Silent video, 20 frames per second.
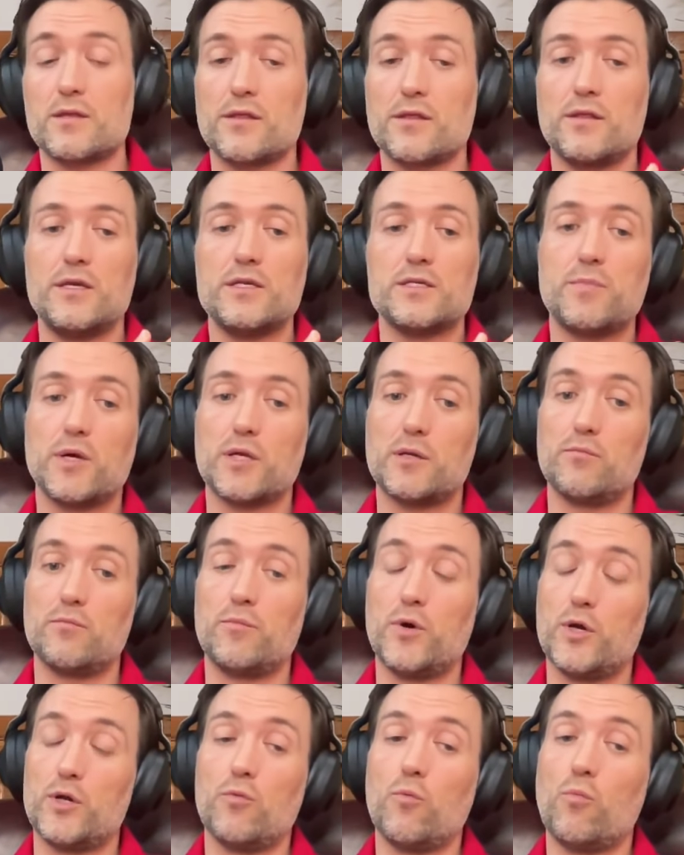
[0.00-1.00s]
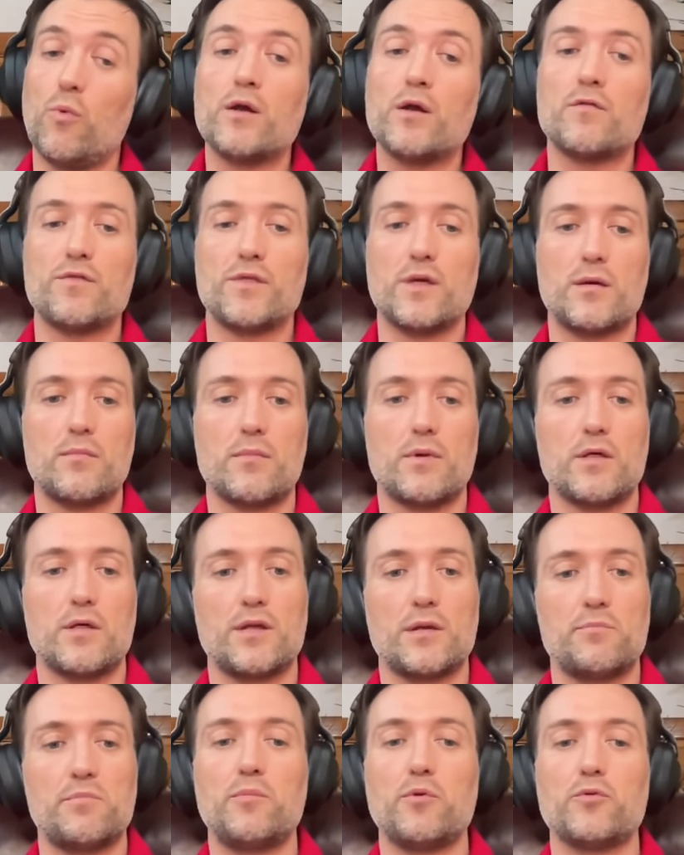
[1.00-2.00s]
these, but, but one of them
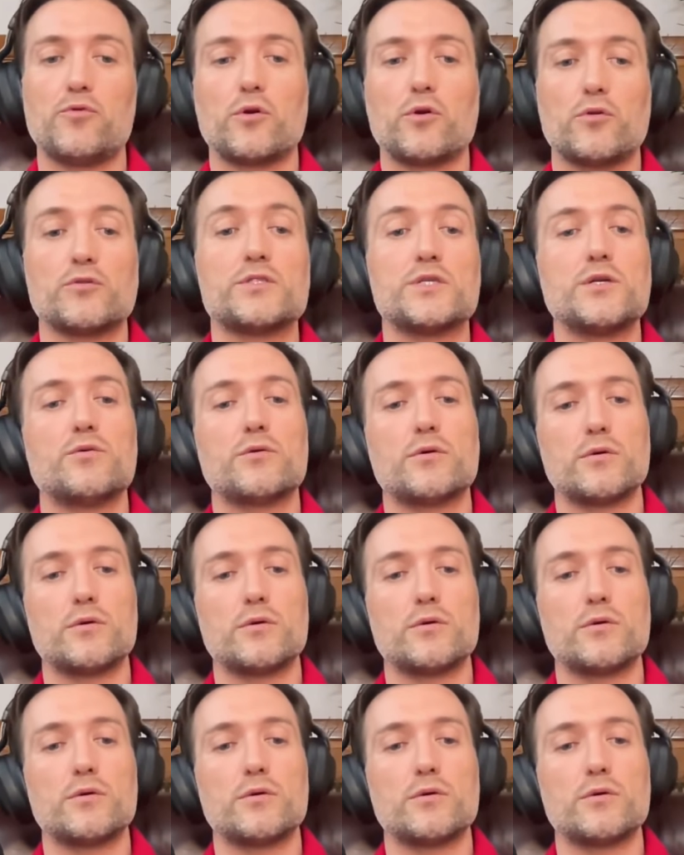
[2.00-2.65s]
that people don't consider